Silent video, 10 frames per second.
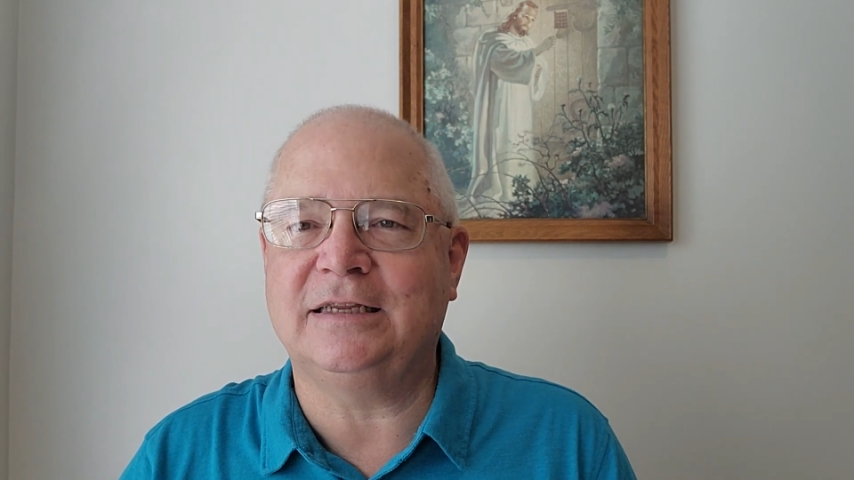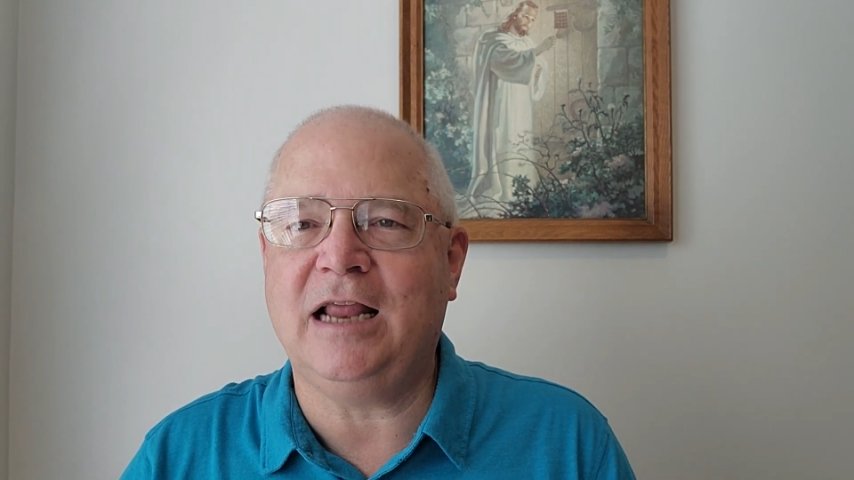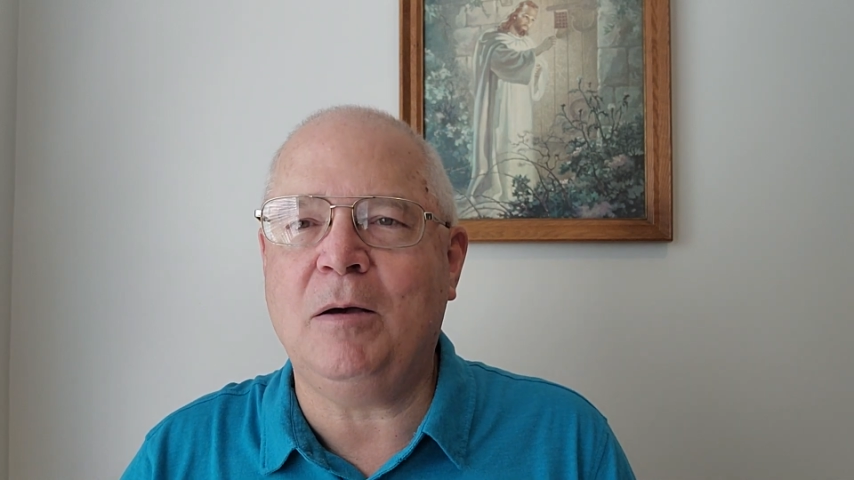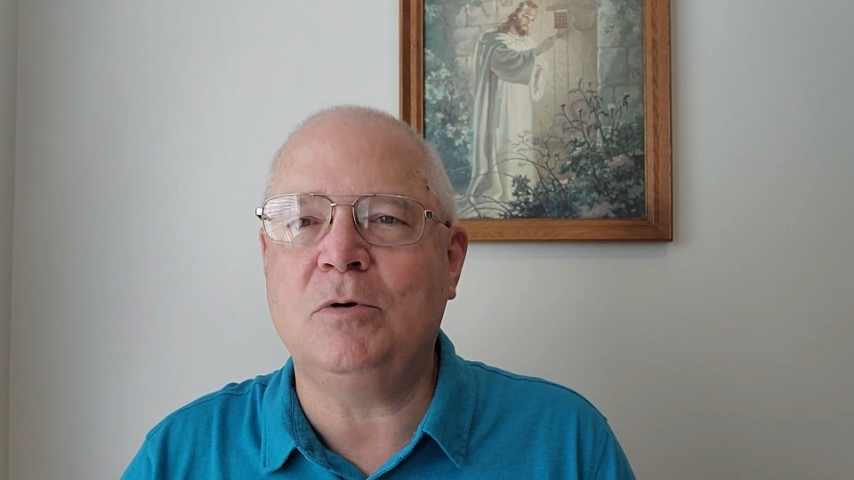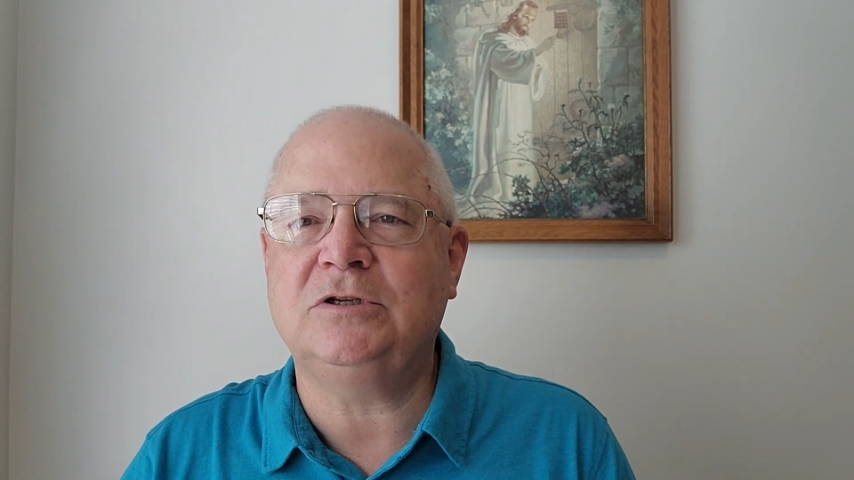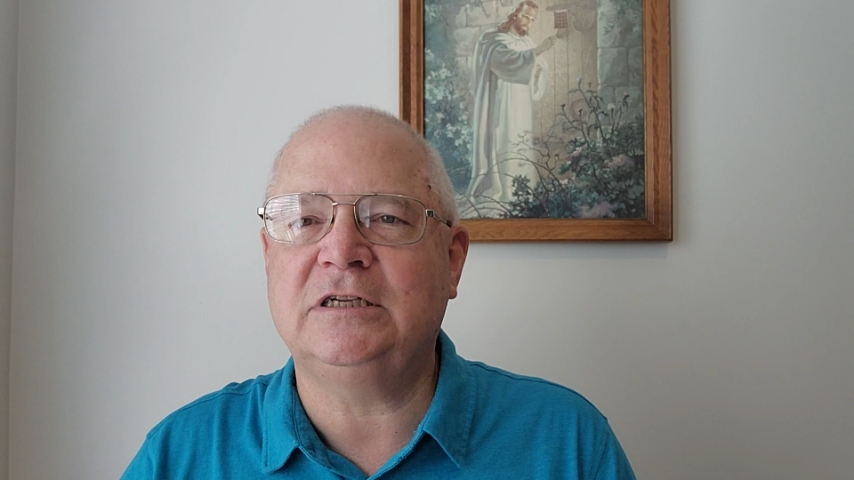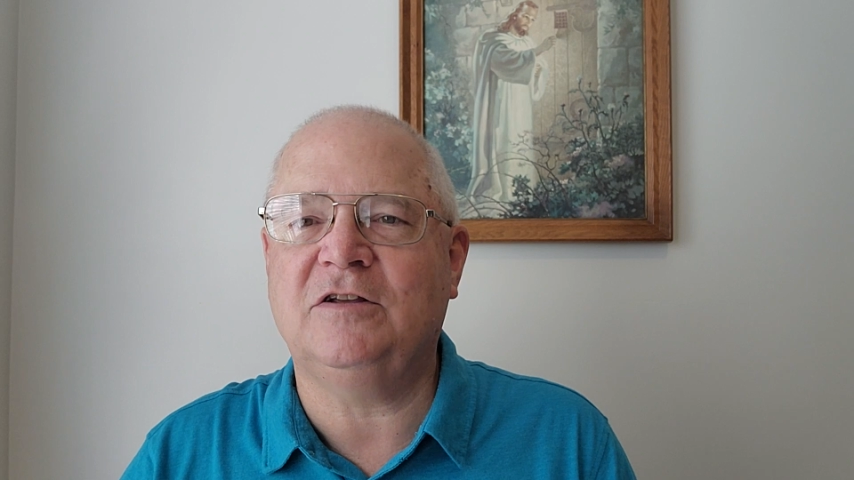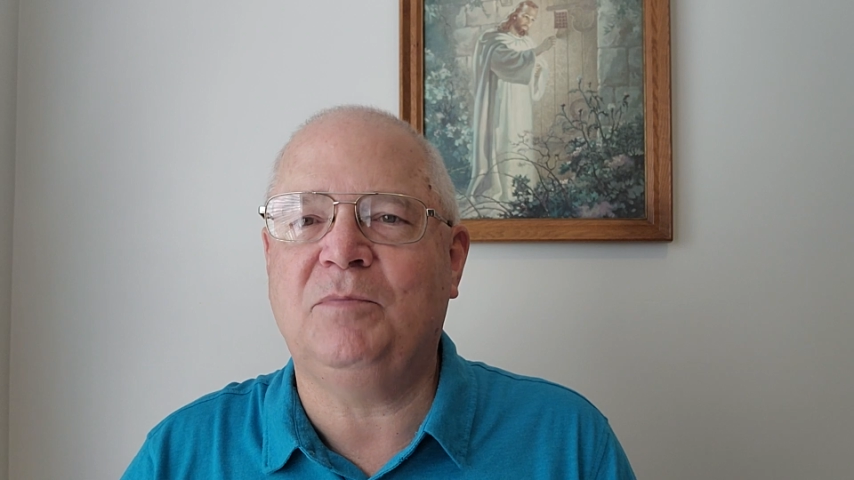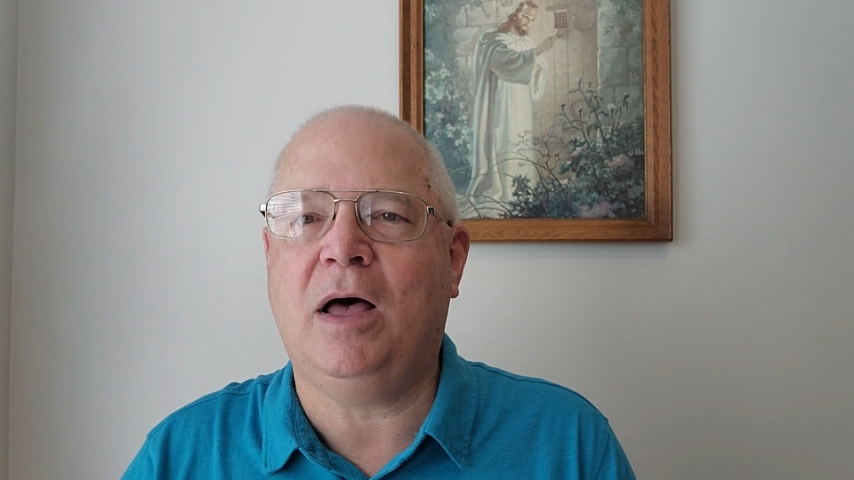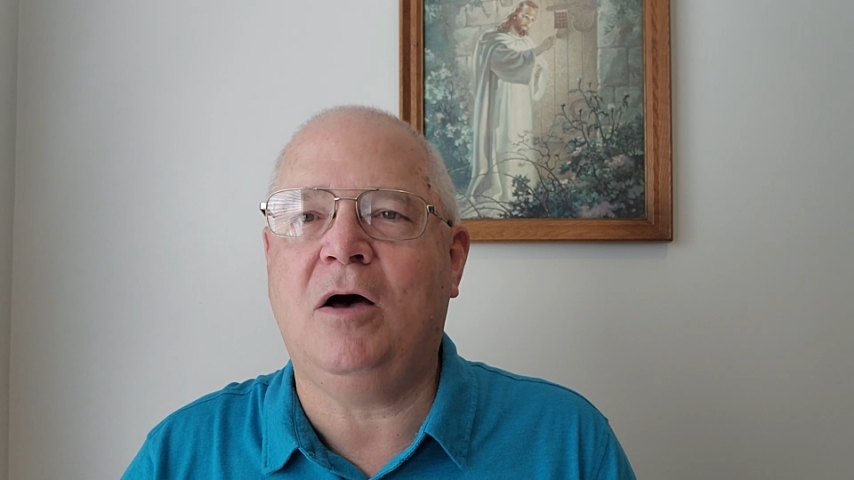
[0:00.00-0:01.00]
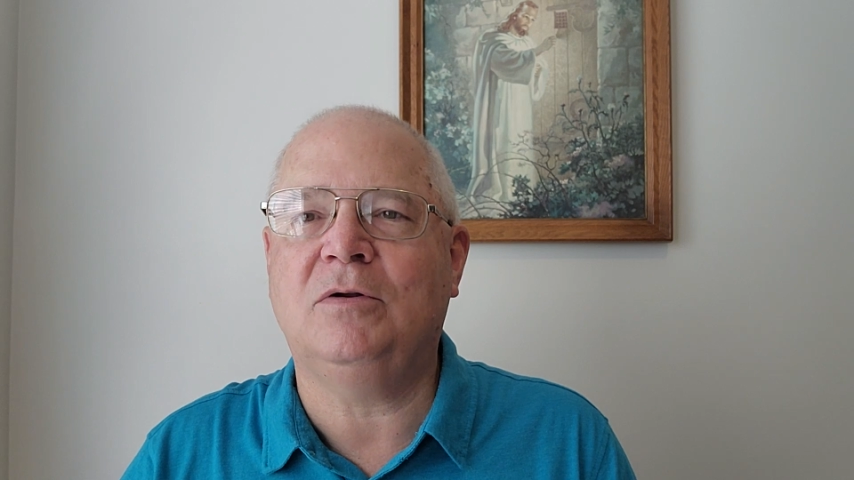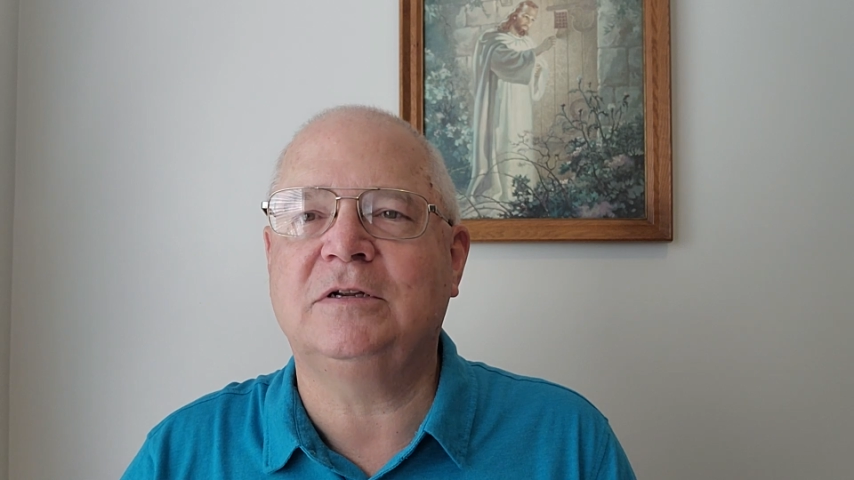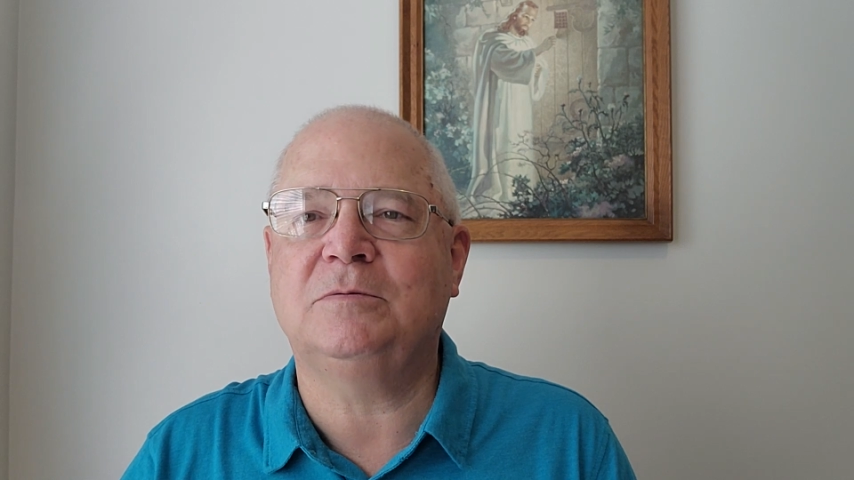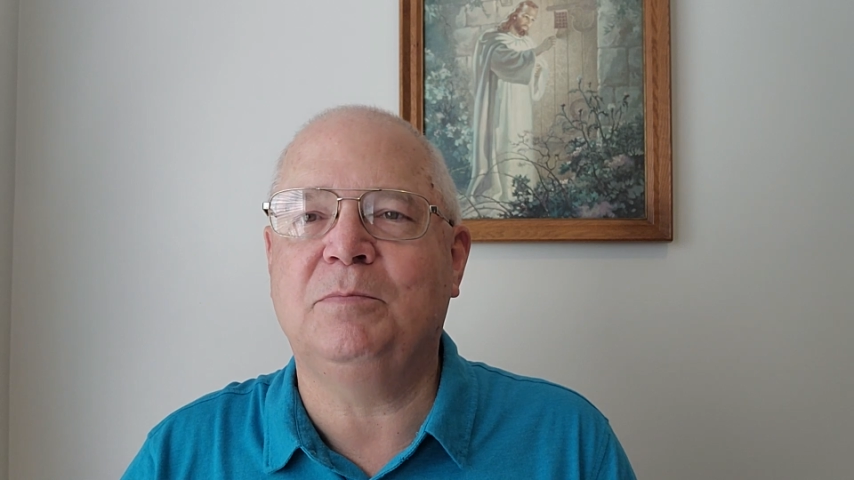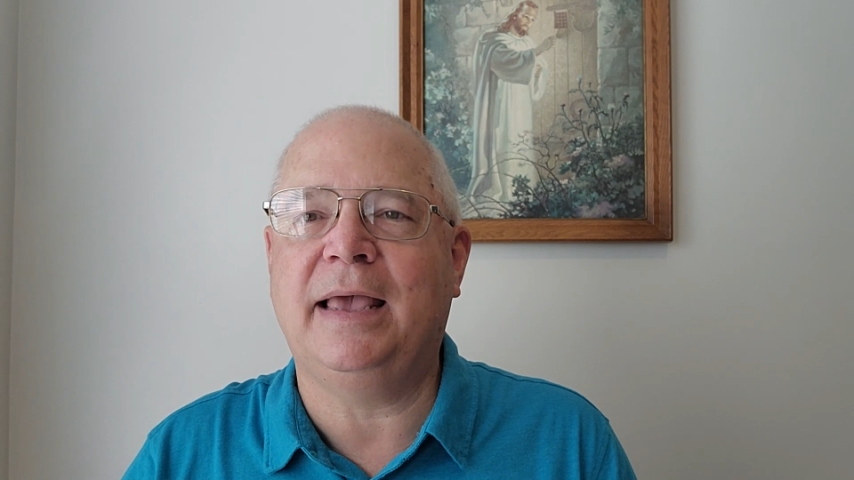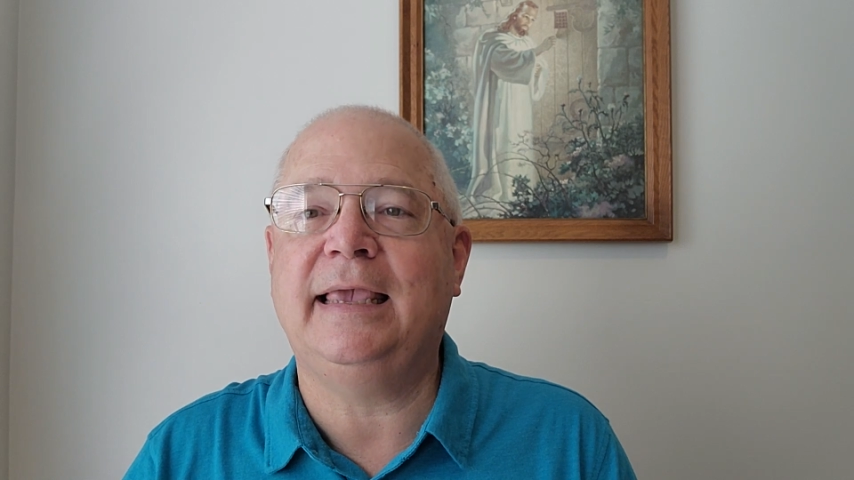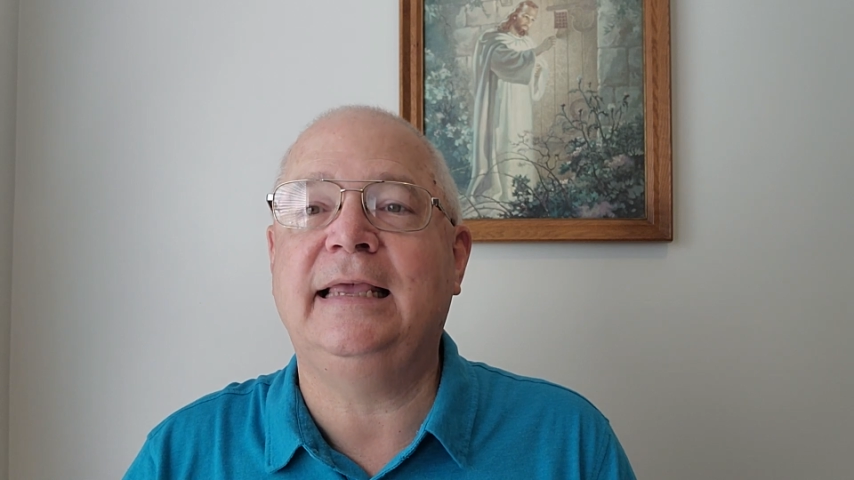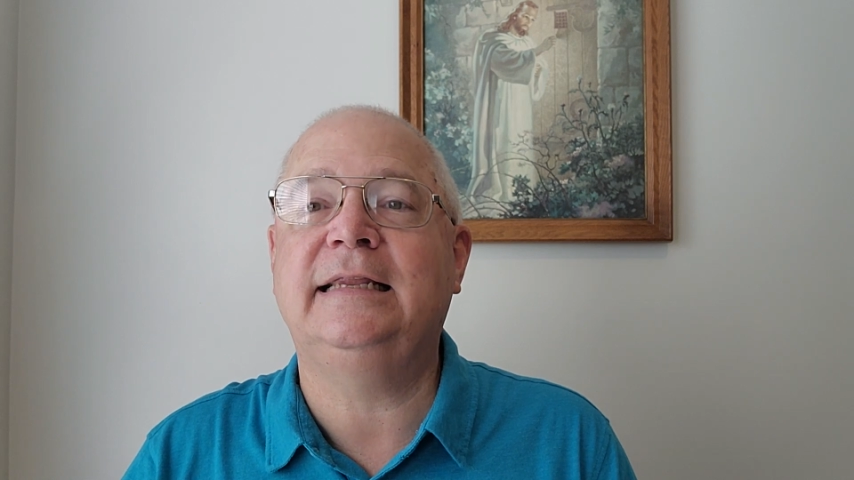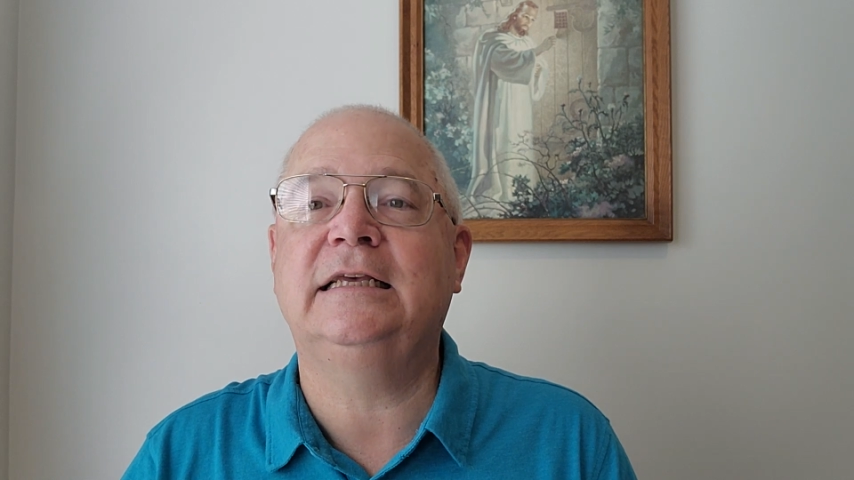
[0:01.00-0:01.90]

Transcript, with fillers: it's almost as if Paul is making